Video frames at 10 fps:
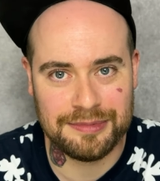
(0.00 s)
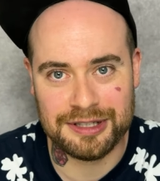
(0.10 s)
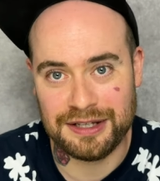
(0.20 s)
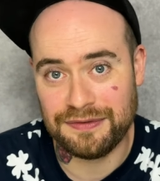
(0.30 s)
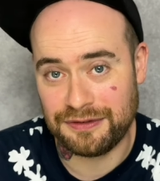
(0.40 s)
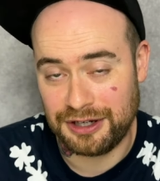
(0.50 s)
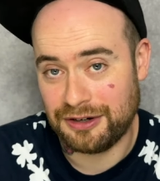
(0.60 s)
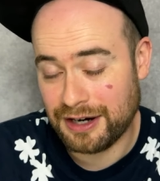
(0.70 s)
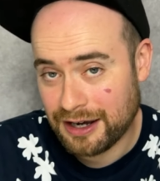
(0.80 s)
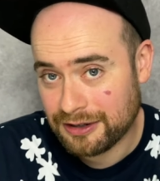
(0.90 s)
because they freak
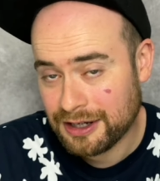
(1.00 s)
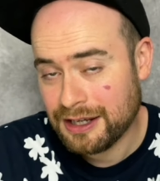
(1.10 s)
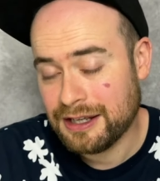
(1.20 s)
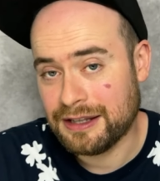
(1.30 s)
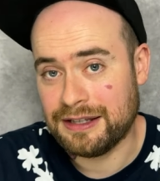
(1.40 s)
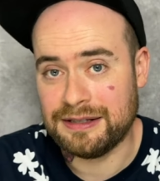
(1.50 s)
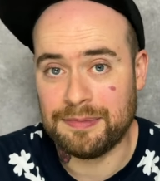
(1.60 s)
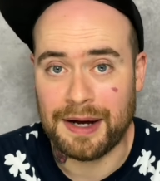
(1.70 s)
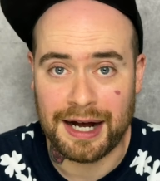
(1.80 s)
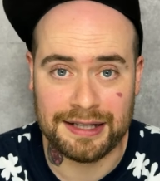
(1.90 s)
her out, these
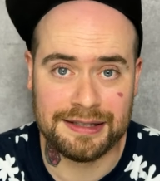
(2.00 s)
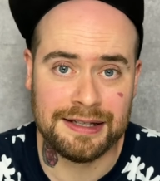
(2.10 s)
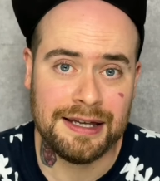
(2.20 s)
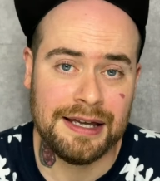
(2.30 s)
bots.